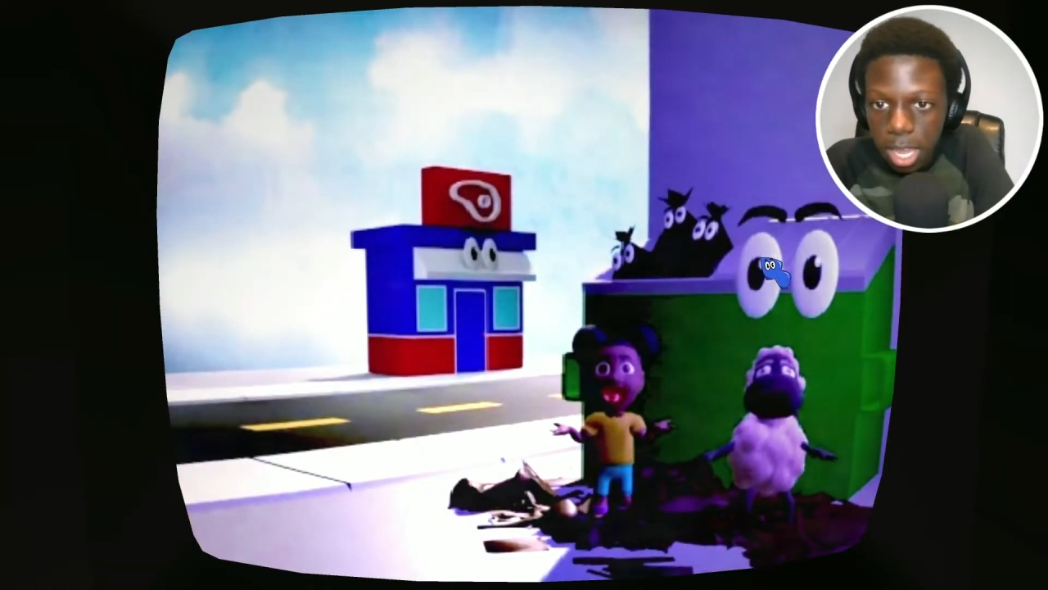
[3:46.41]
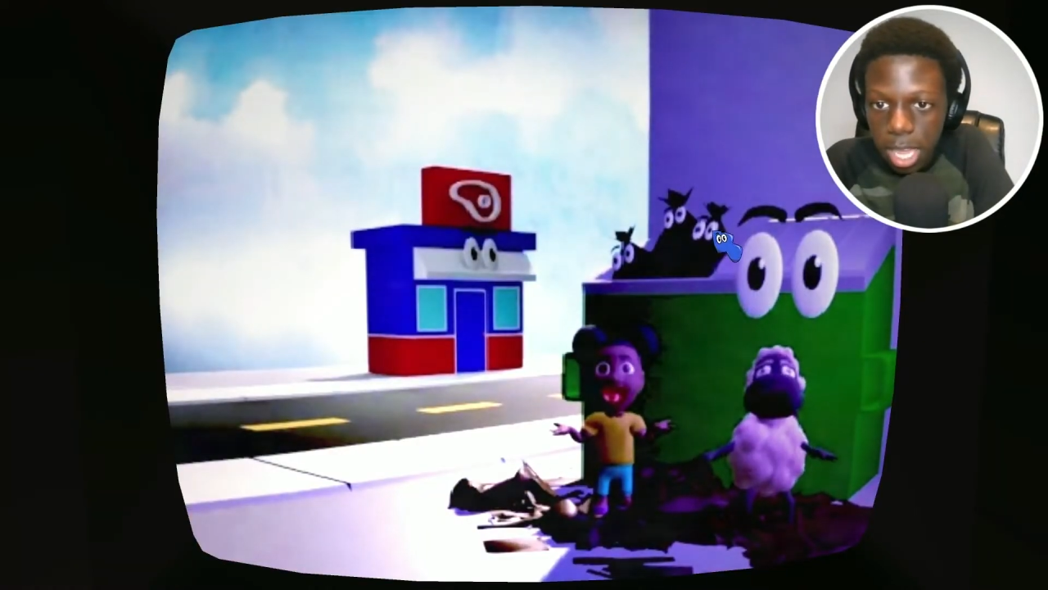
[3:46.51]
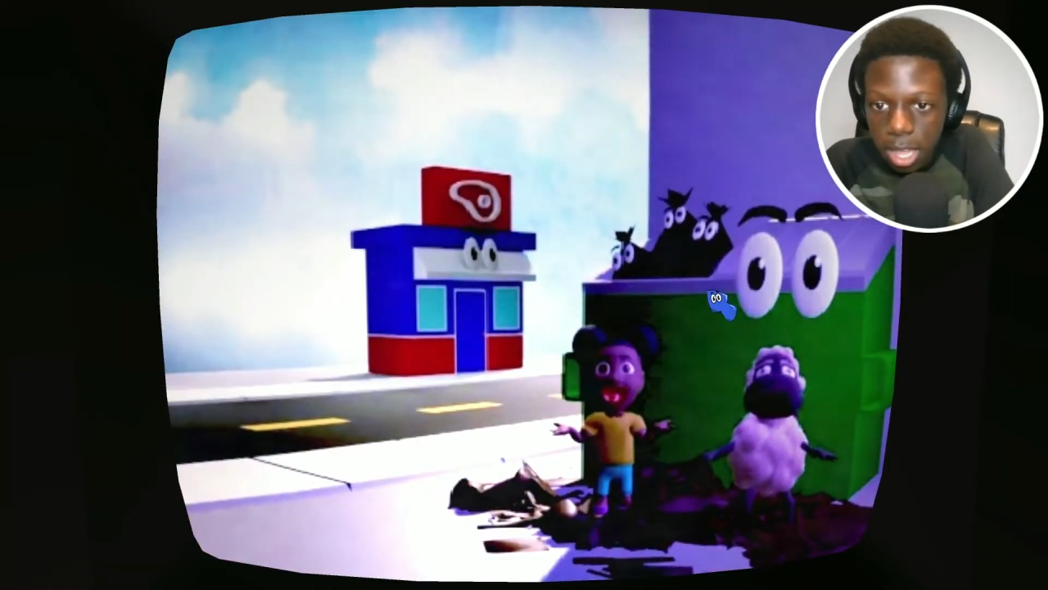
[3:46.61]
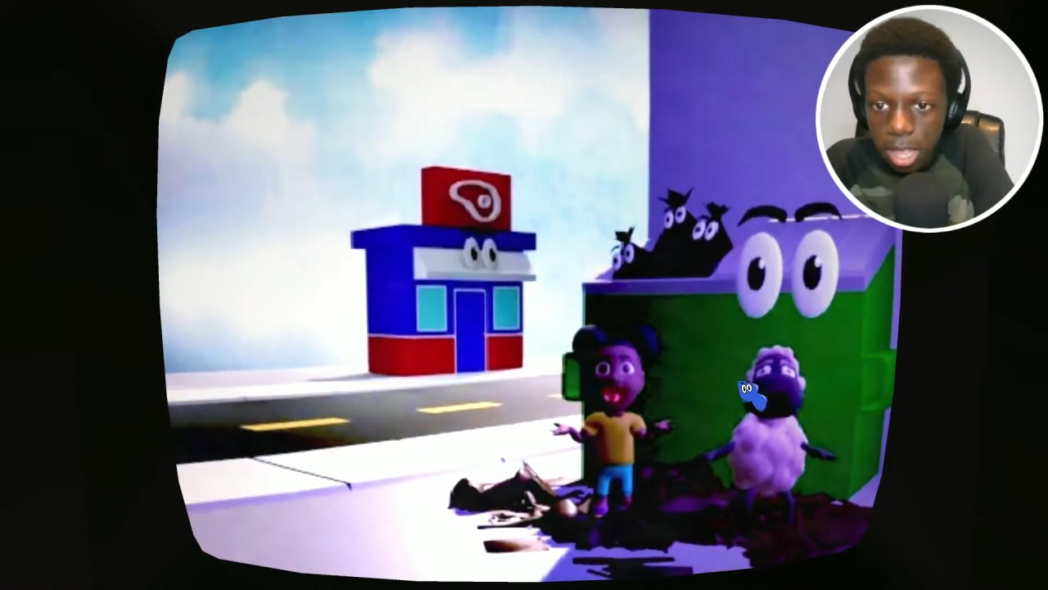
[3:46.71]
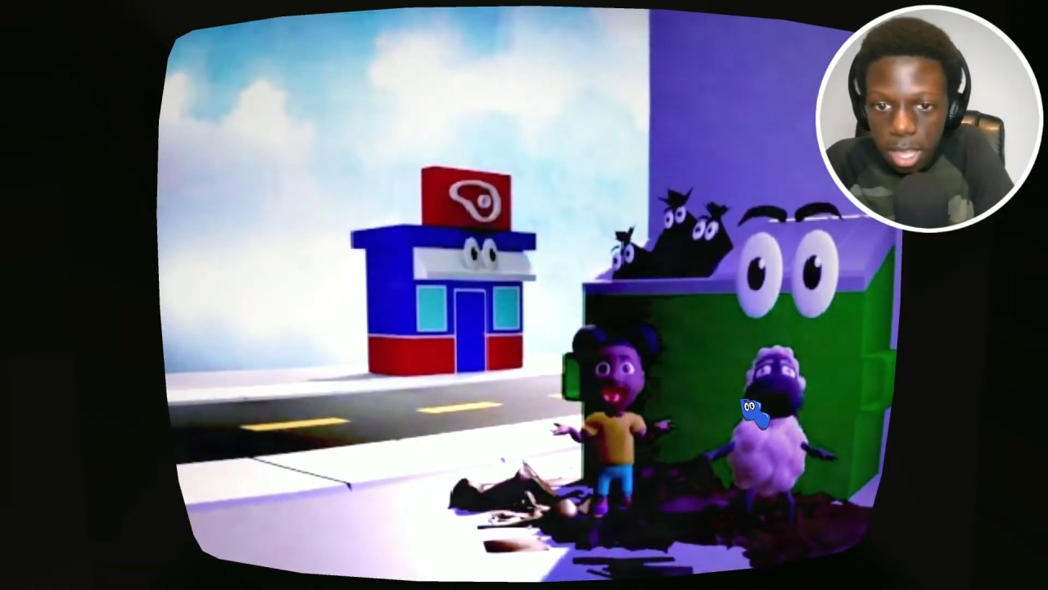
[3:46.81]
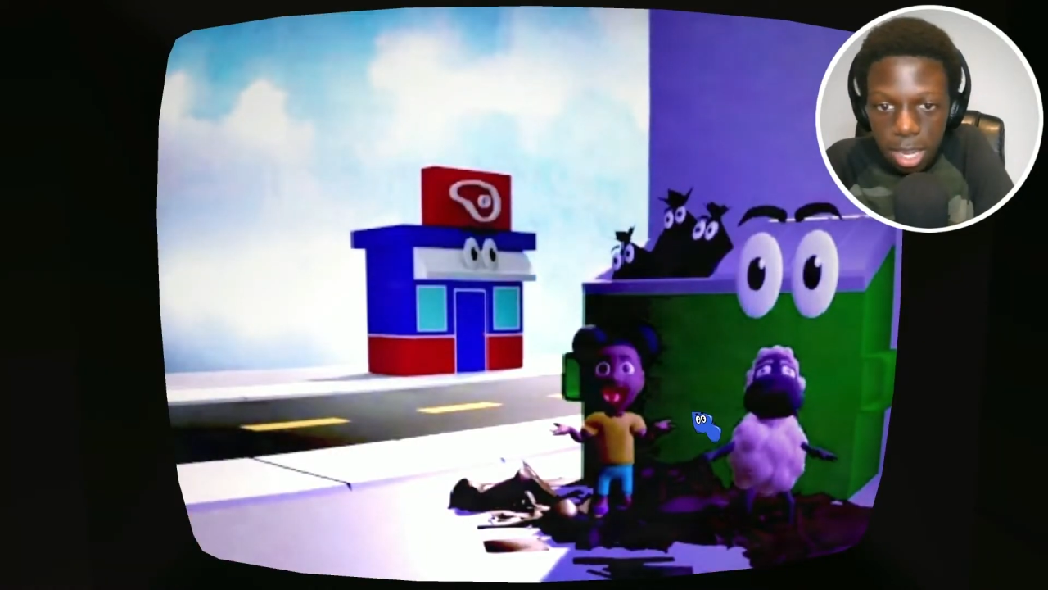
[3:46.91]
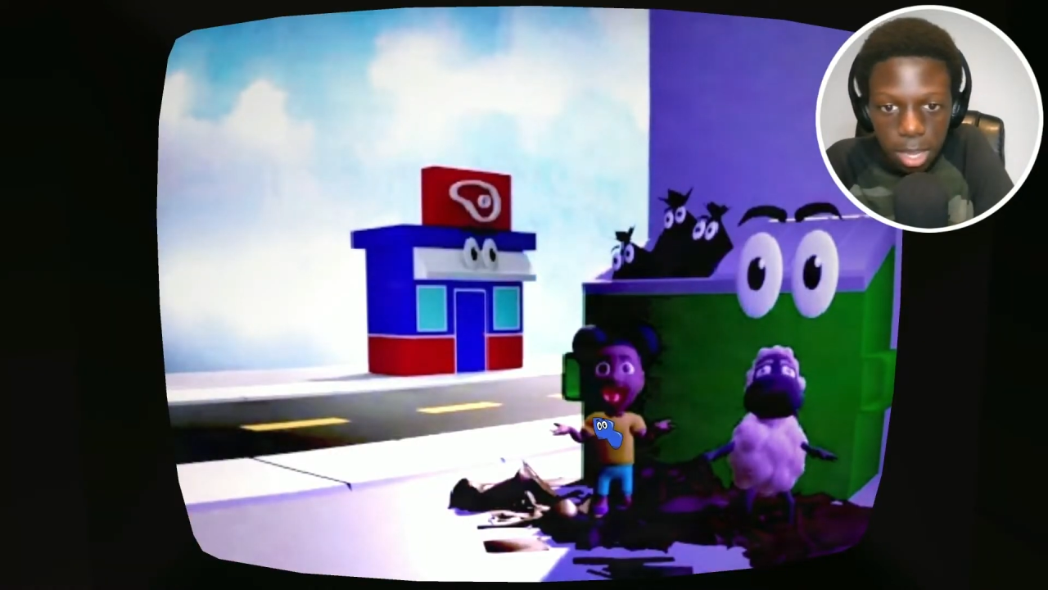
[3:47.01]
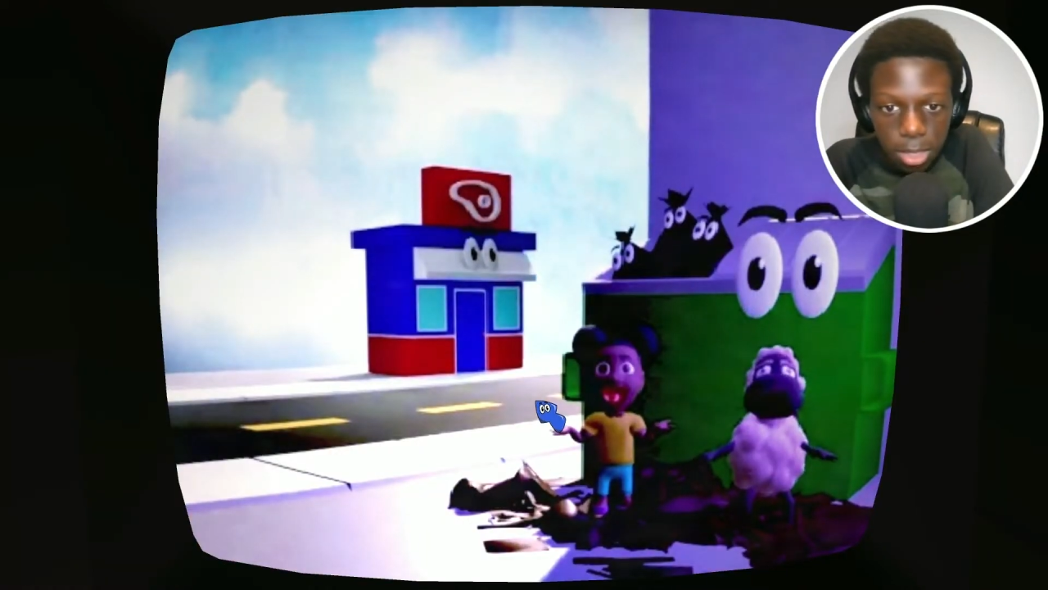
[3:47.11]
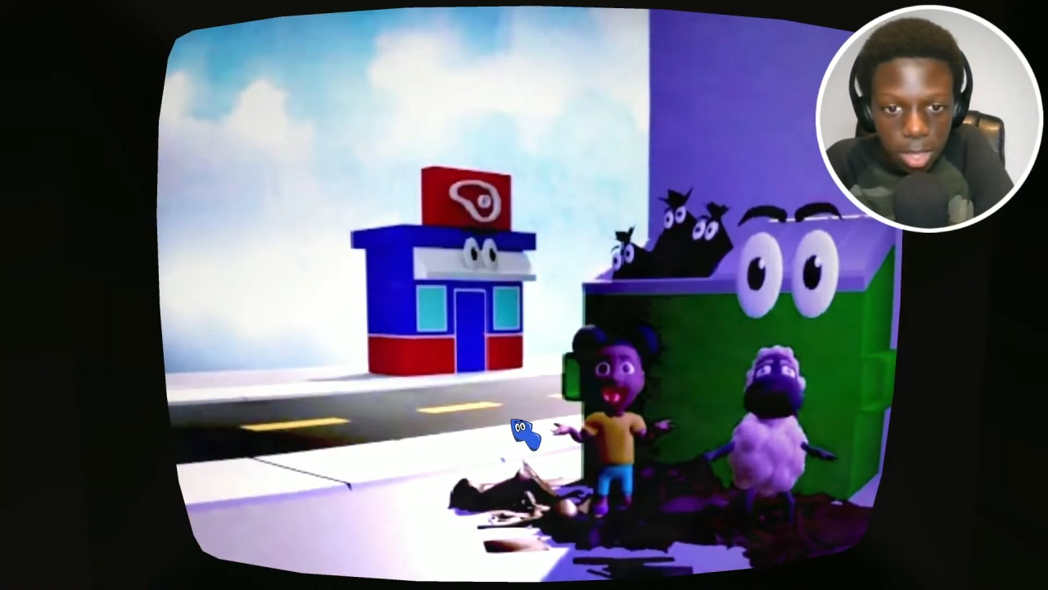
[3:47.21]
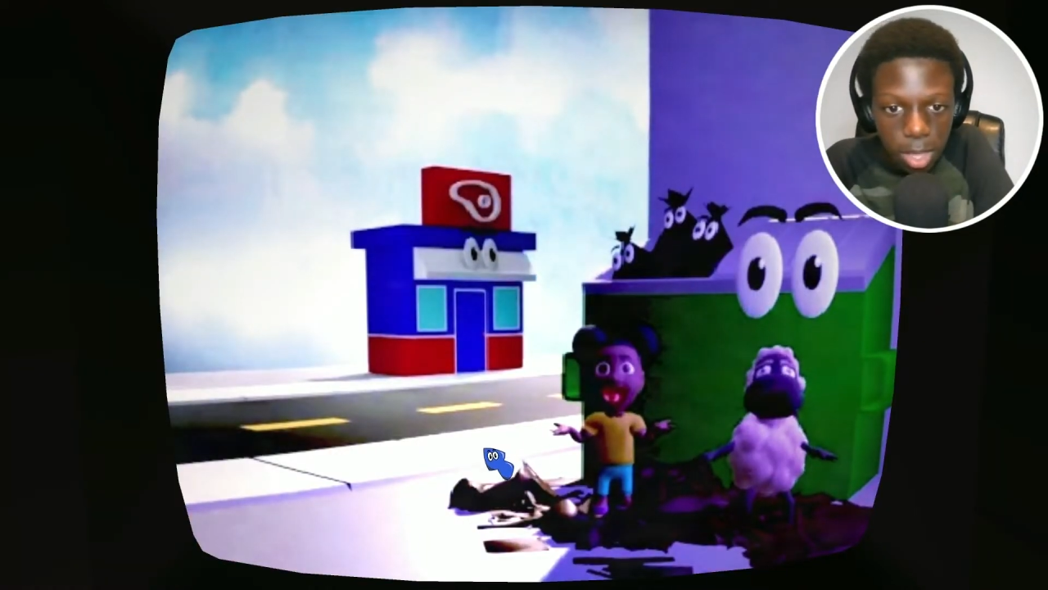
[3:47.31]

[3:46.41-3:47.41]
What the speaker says: I can't click on anything